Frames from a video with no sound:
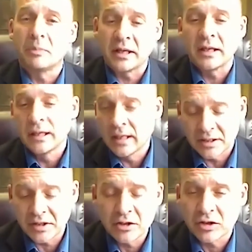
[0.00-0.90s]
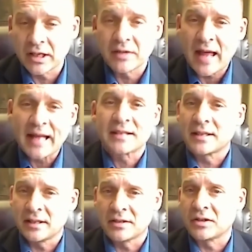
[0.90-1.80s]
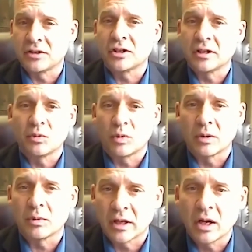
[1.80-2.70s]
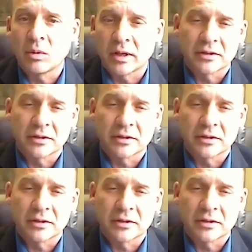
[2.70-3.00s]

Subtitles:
but essentially that's the decision and where we're going.